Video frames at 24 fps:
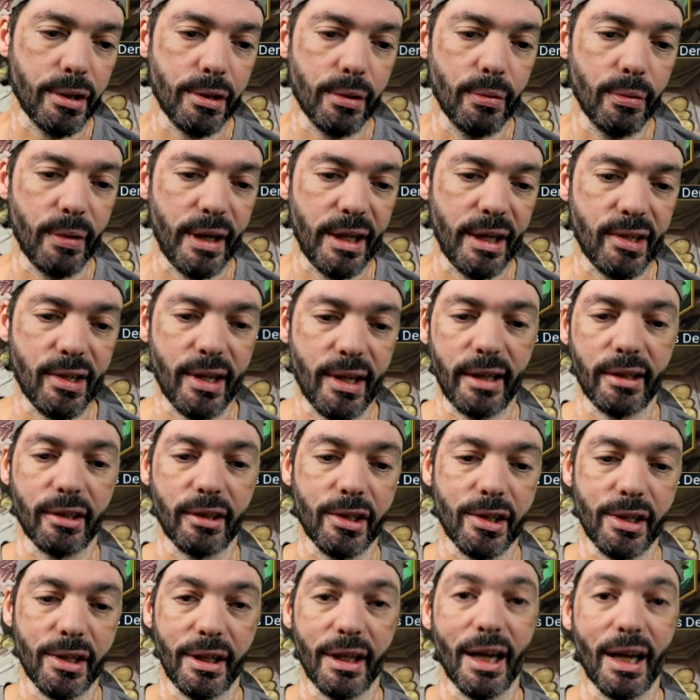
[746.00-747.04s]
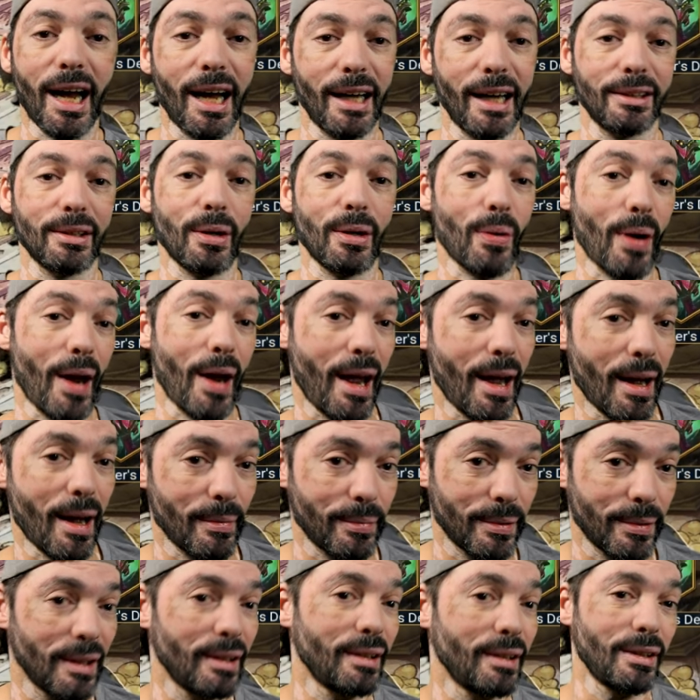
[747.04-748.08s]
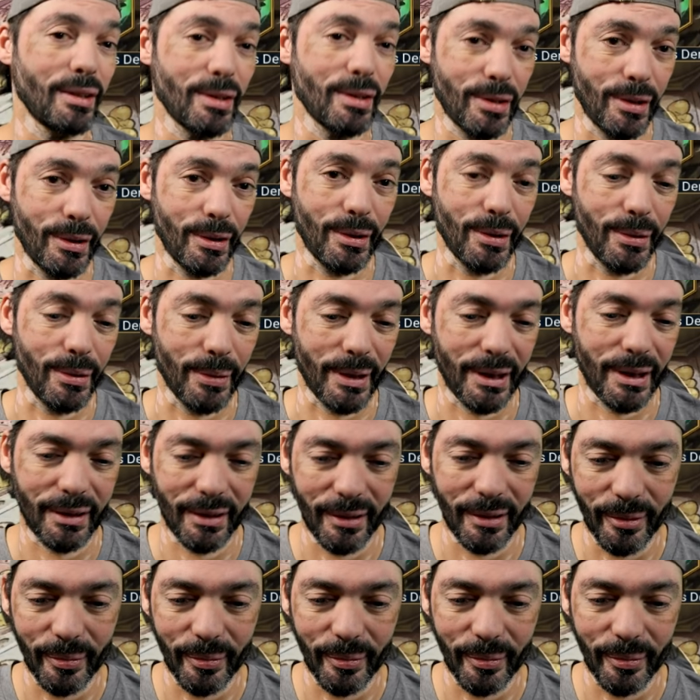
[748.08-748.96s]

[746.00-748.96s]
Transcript: to waste energy I don't have to do it.